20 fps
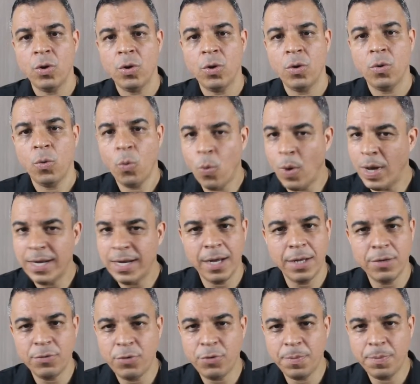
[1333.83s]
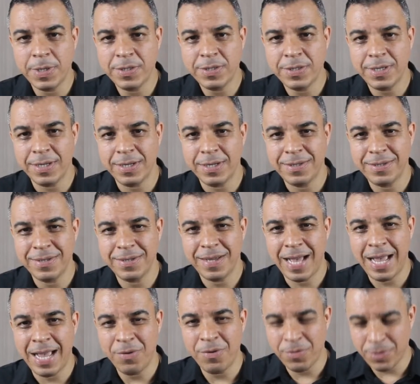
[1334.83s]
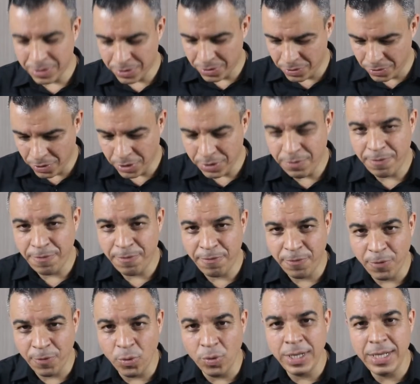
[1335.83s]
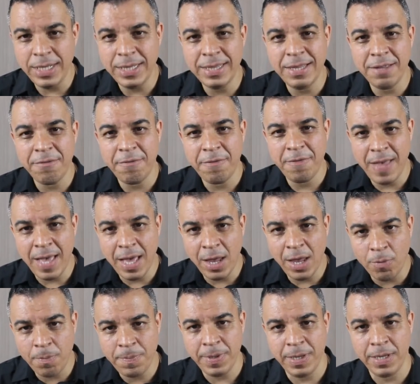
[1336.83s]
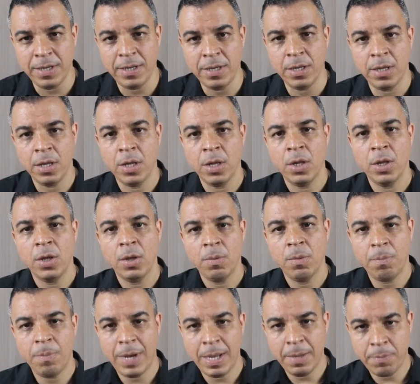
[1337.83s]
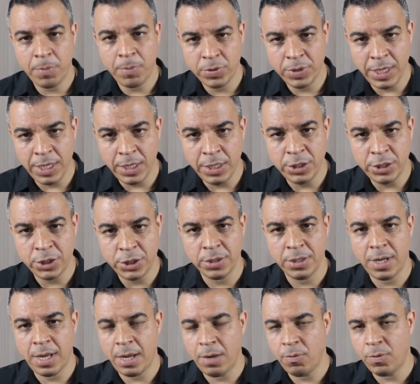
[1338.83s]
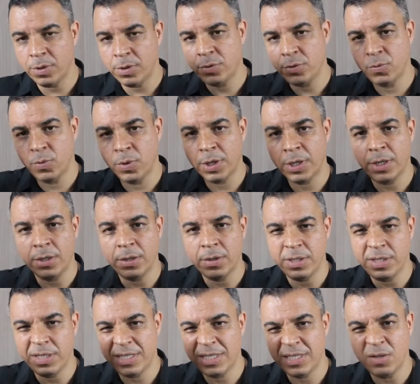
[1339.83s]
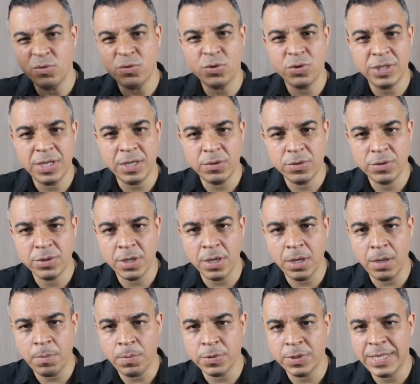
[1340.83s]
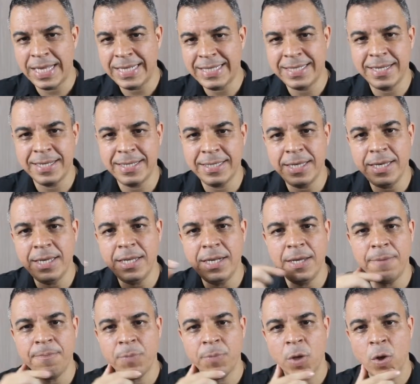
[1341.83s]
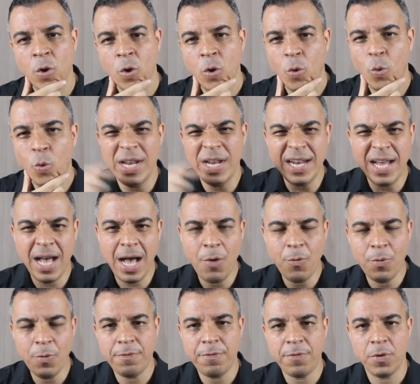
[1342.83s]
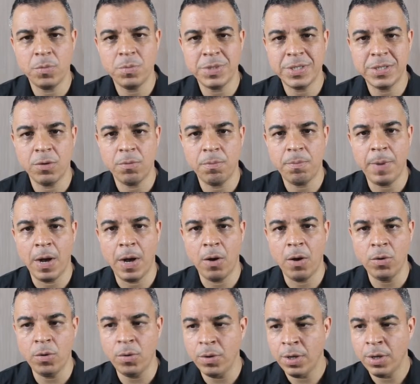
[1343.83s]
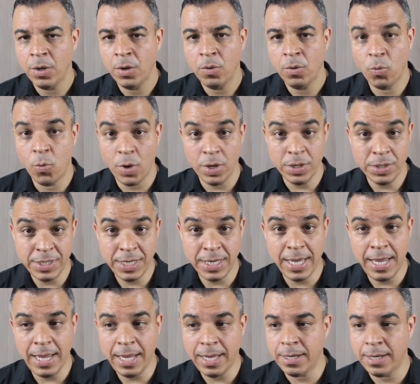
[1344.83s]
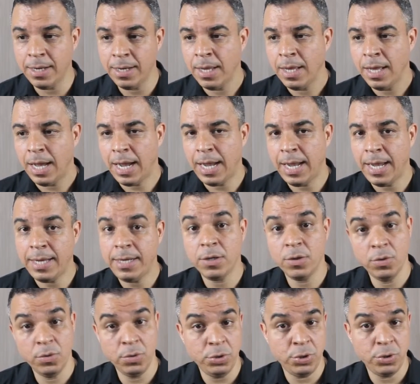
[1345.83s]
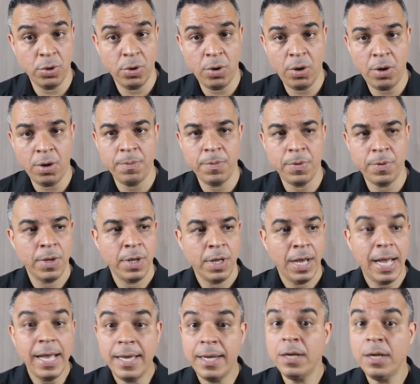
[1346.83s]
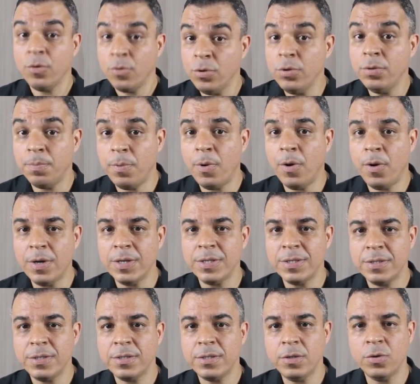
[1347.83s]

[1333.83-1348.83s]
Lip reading: 100%. I was not fully developing my potential. I was working on São José dos Campos, that's a city 1 hour from São Paulo. Once again, I had a good job, I had a good boss,